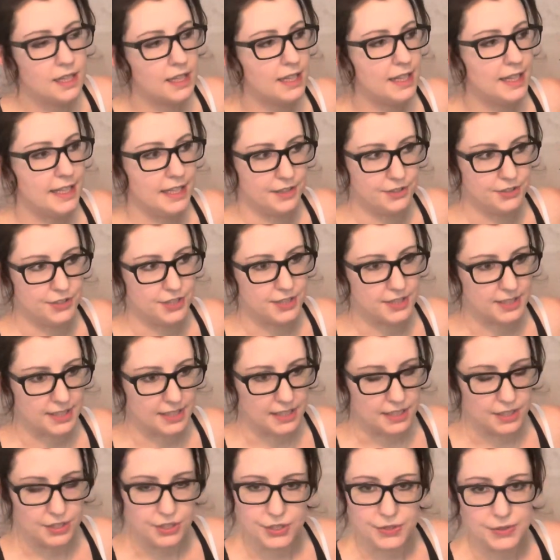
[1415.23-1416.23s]
It's just
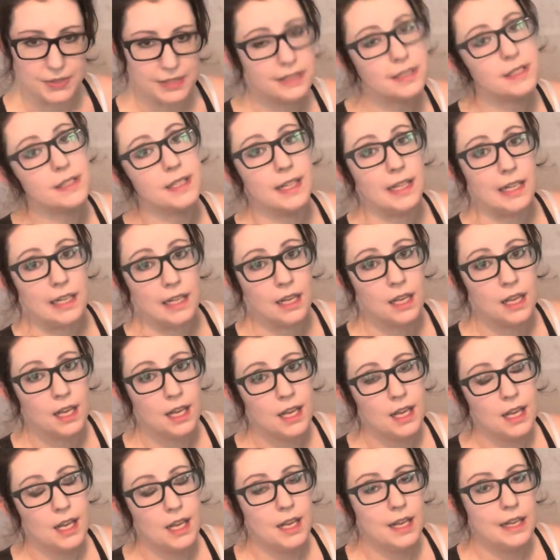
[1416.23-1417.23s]
going to do its thing,
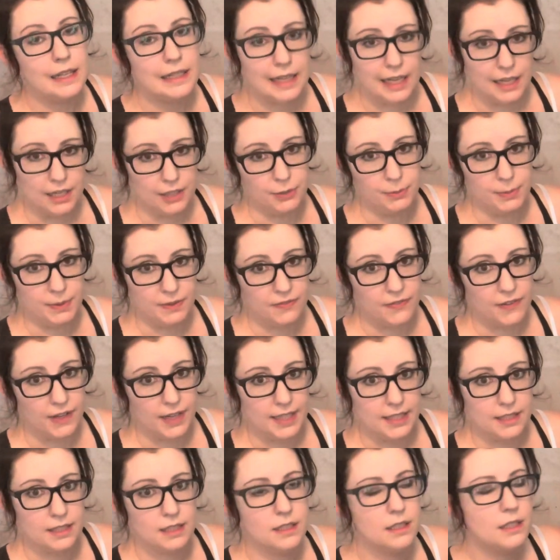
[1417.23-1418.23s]
and it'll be fine.